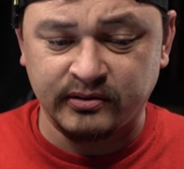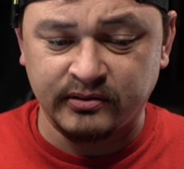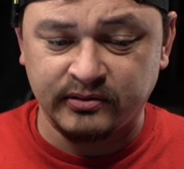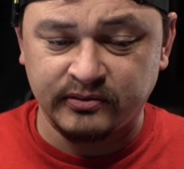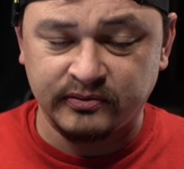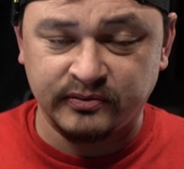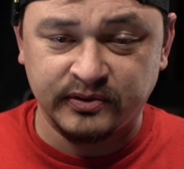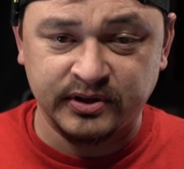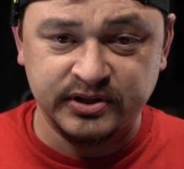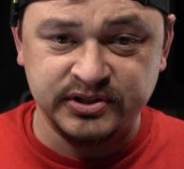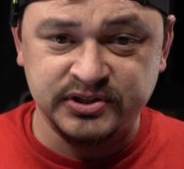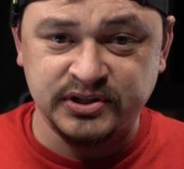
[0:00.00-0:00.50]

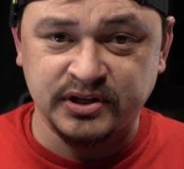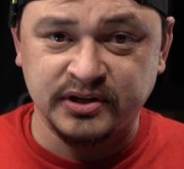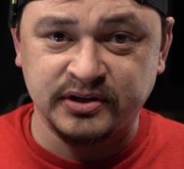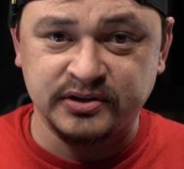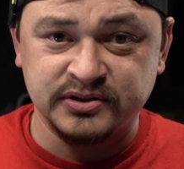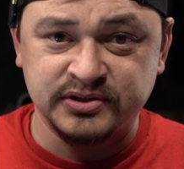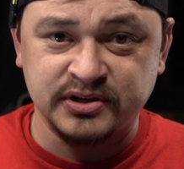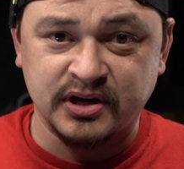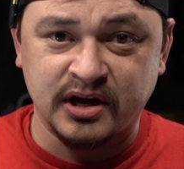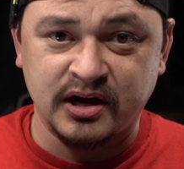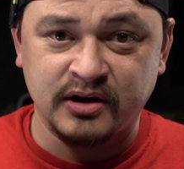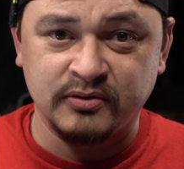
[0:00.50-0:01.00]
These
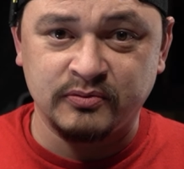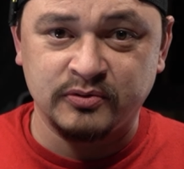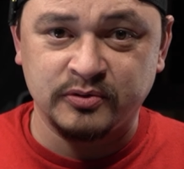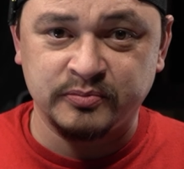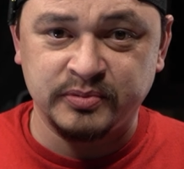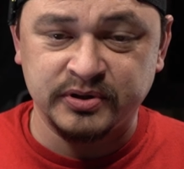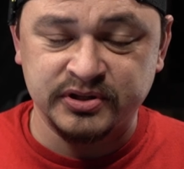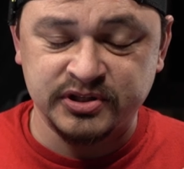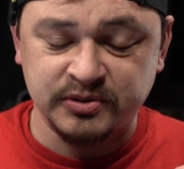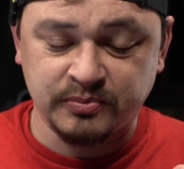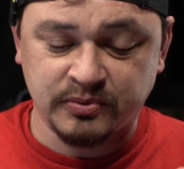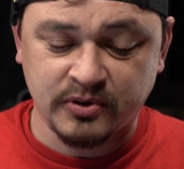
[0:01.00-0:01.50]
things, I will
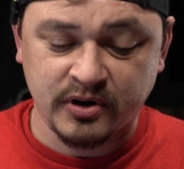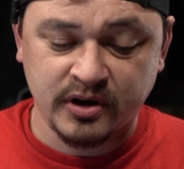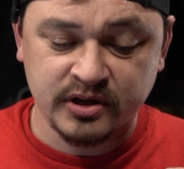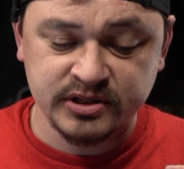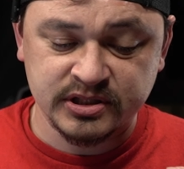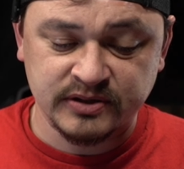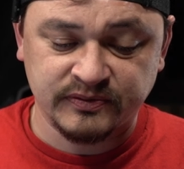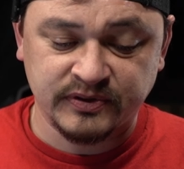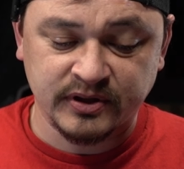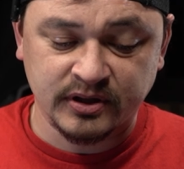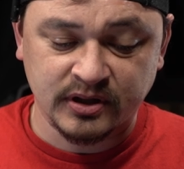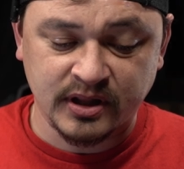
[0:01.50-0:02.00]
be surprised
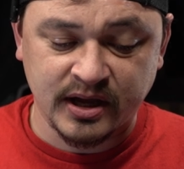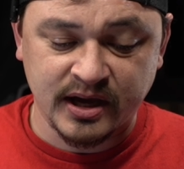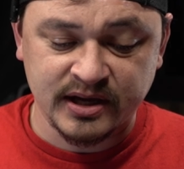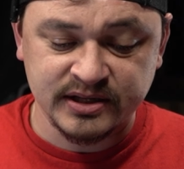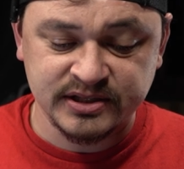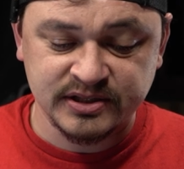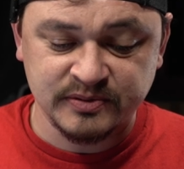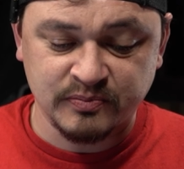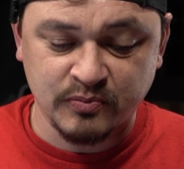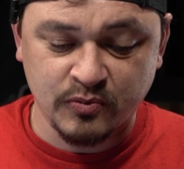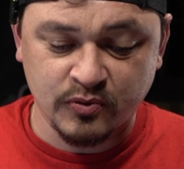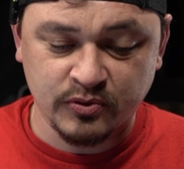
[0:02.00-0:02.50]
if they
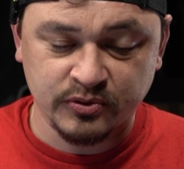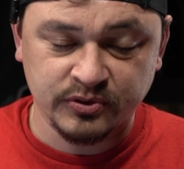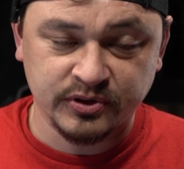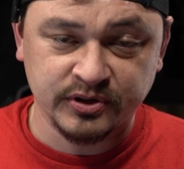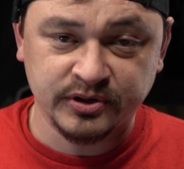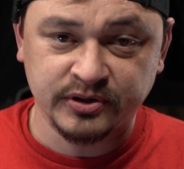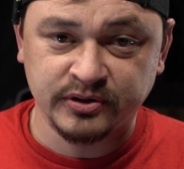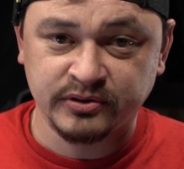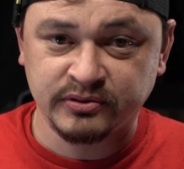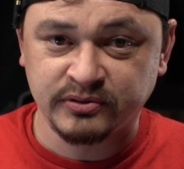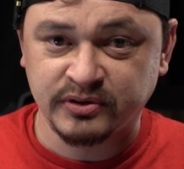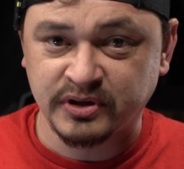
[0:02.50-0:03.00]
last more
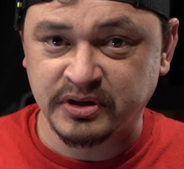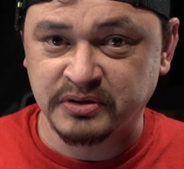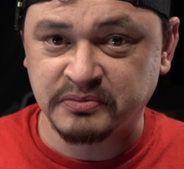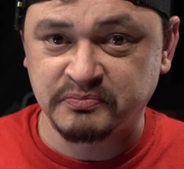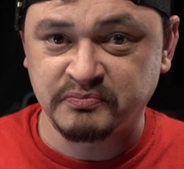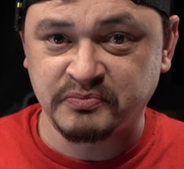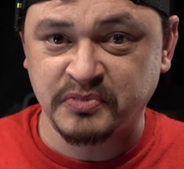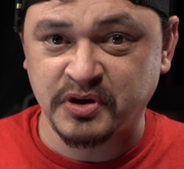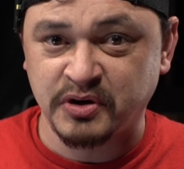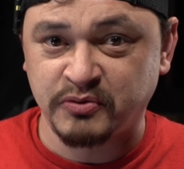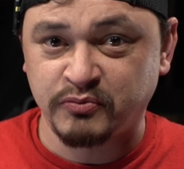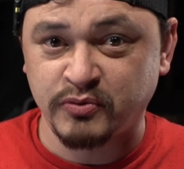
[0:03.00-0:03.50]
than a
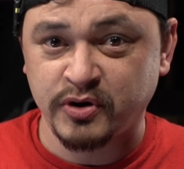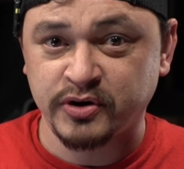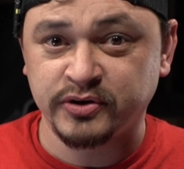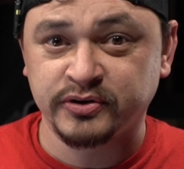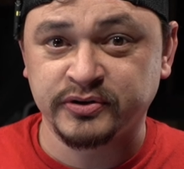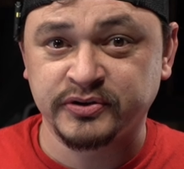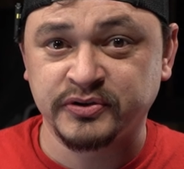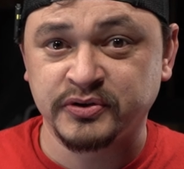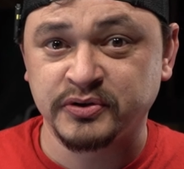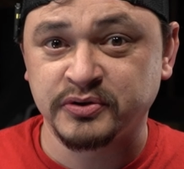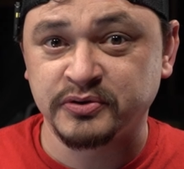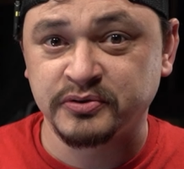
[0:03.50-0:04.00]
run or
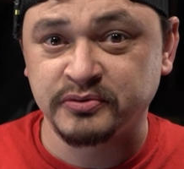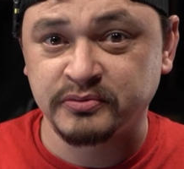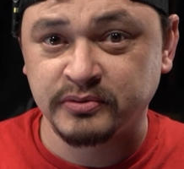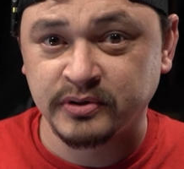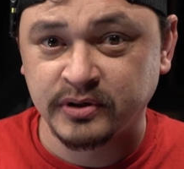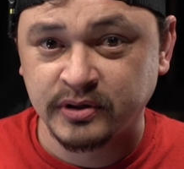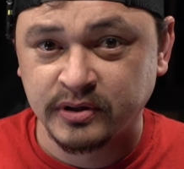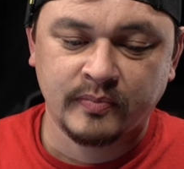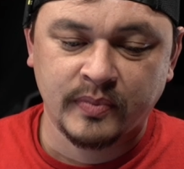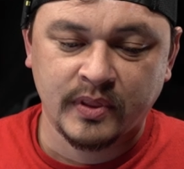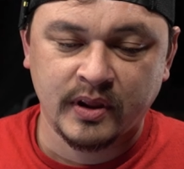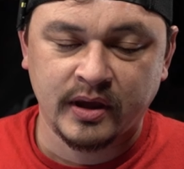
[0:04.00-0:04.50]
two.
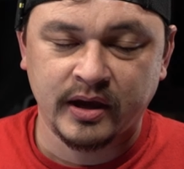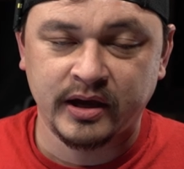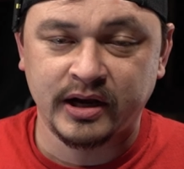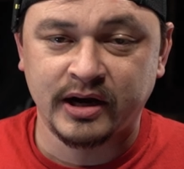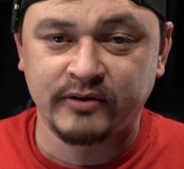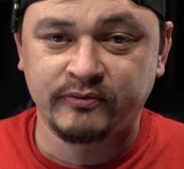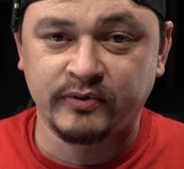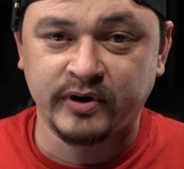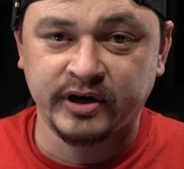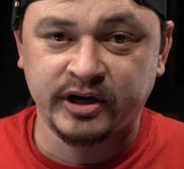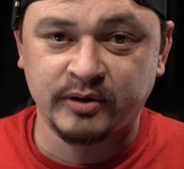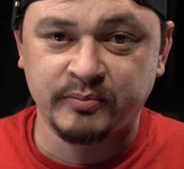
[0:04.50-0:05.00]
And
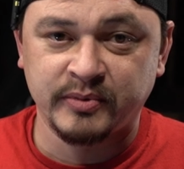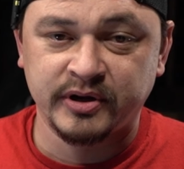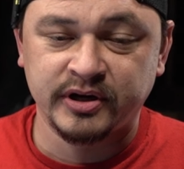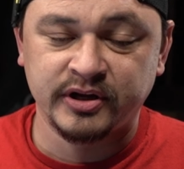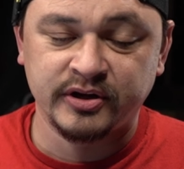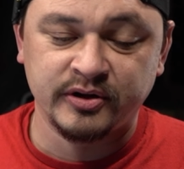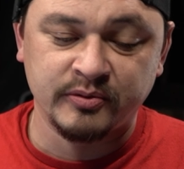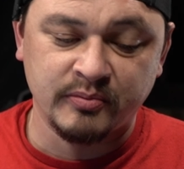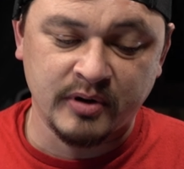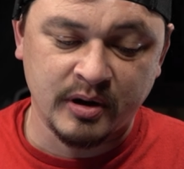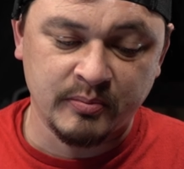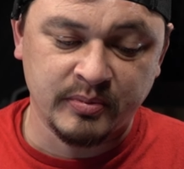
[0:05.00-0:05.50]
I've recommended
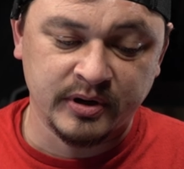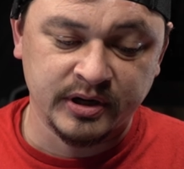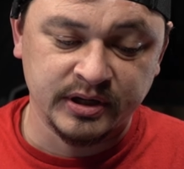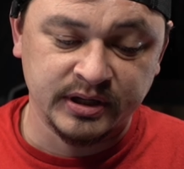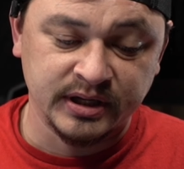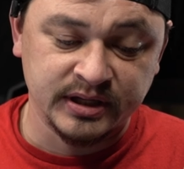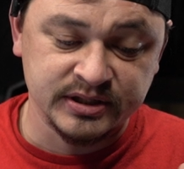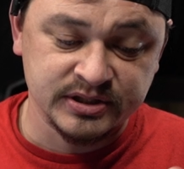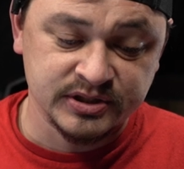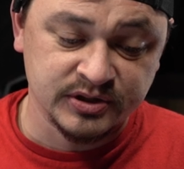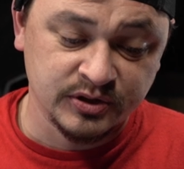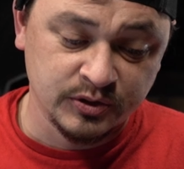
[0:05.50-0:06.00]
that my buddy
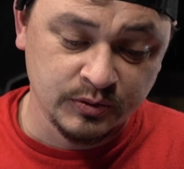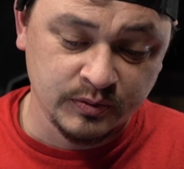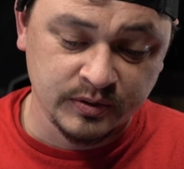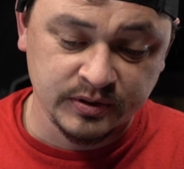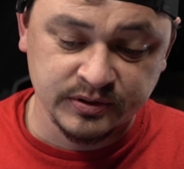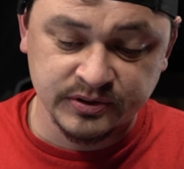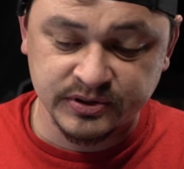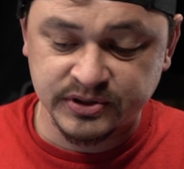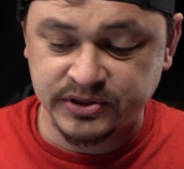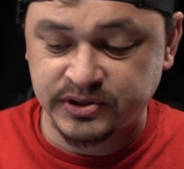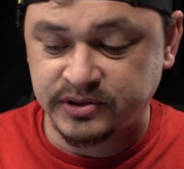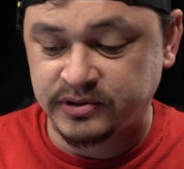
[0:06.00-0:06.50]
gets new
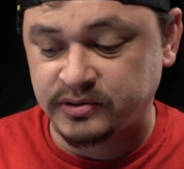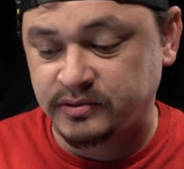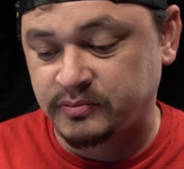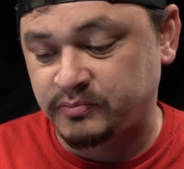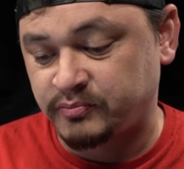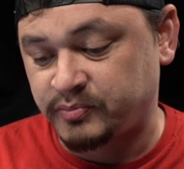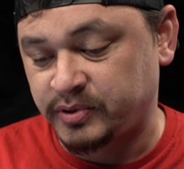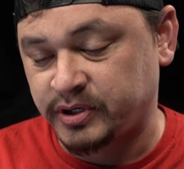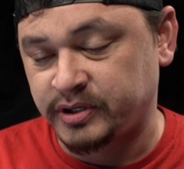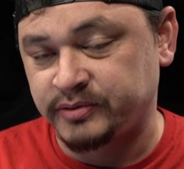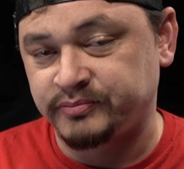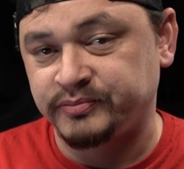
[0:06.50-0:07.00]
ones,
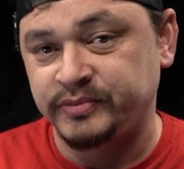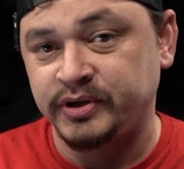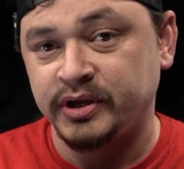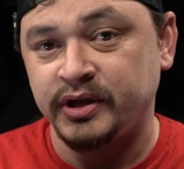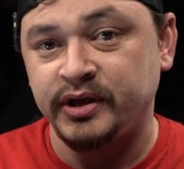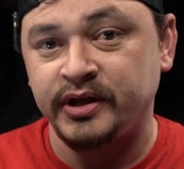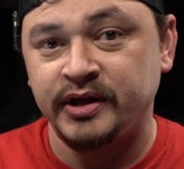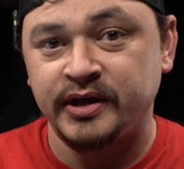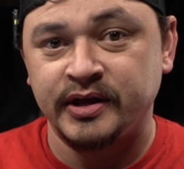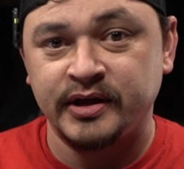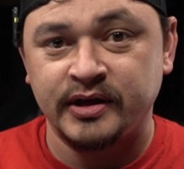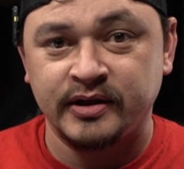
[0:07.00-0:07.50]
but
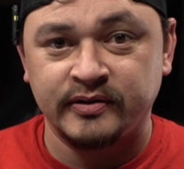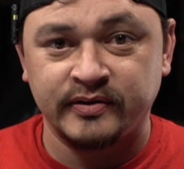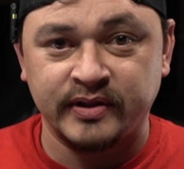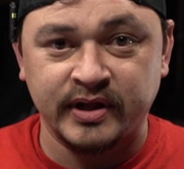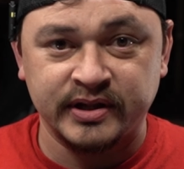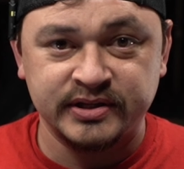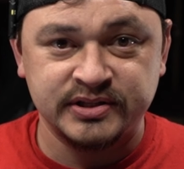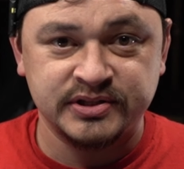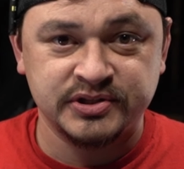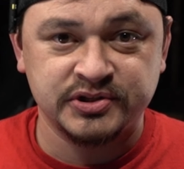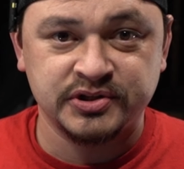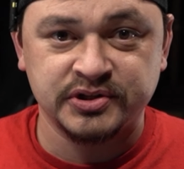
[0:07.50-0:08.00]

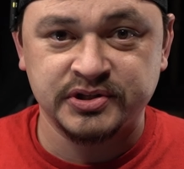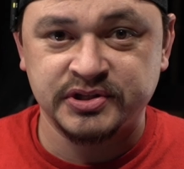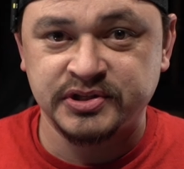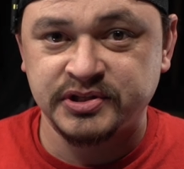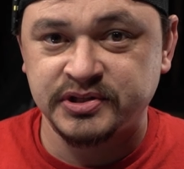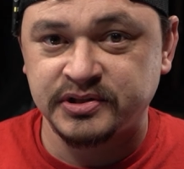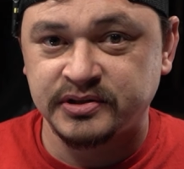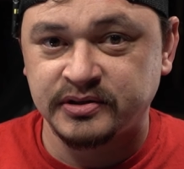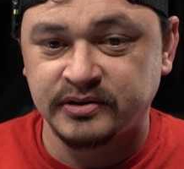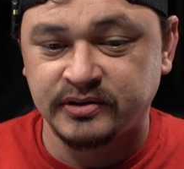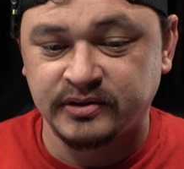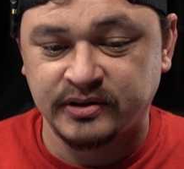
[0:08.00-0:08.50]
that's just
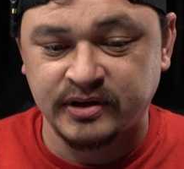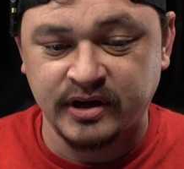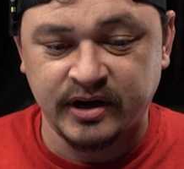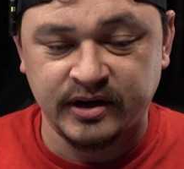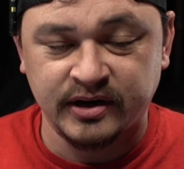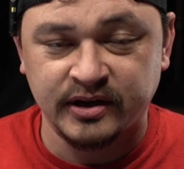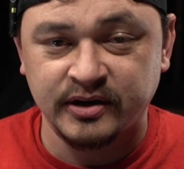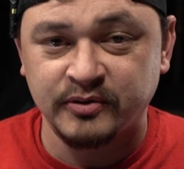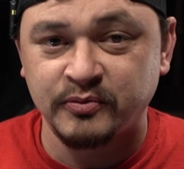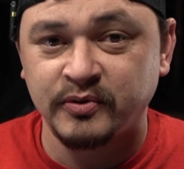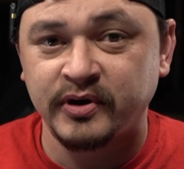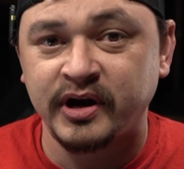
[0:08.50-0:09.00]
kind
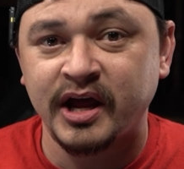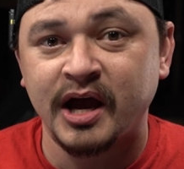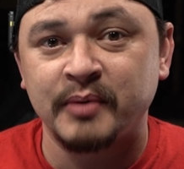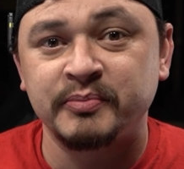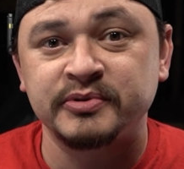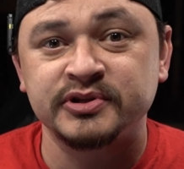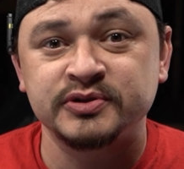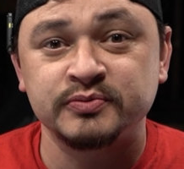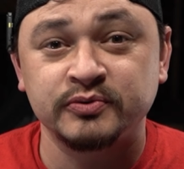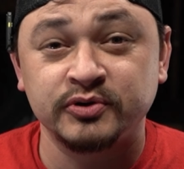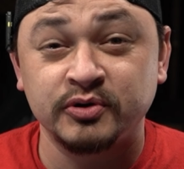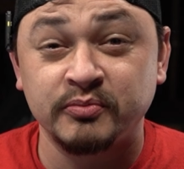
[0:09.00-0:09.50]
of what
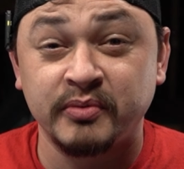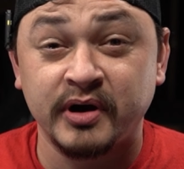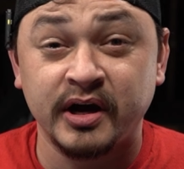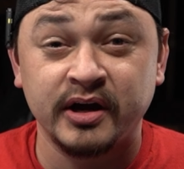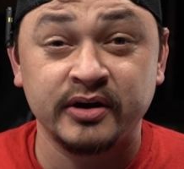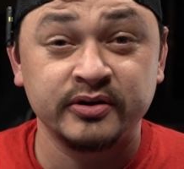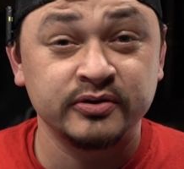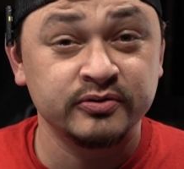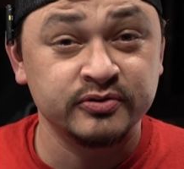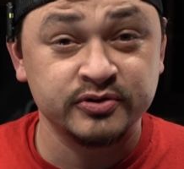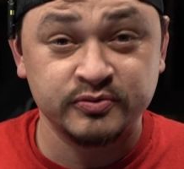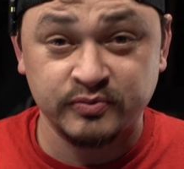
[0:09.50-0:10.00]
happens when you buy a
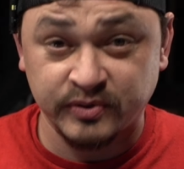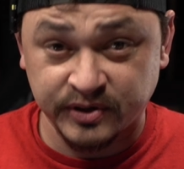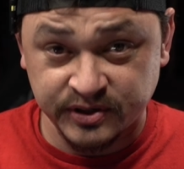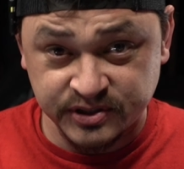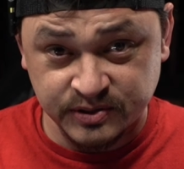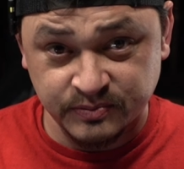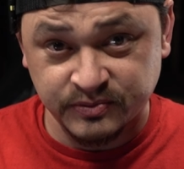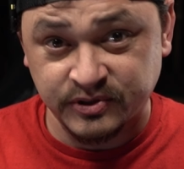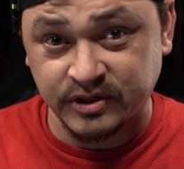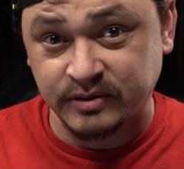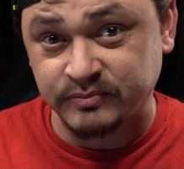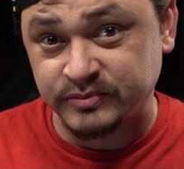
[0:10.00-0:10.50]
used rig
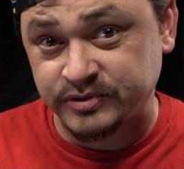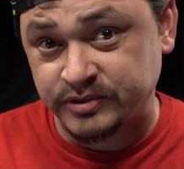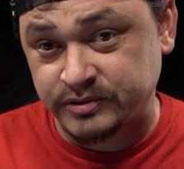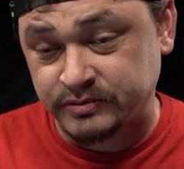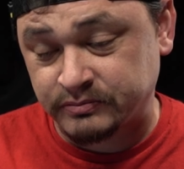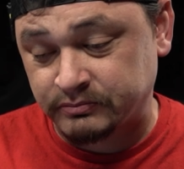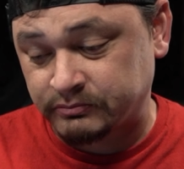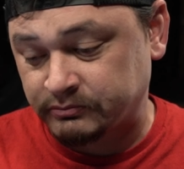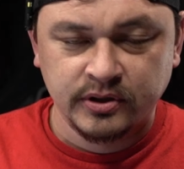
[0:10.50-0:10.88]
sometimes.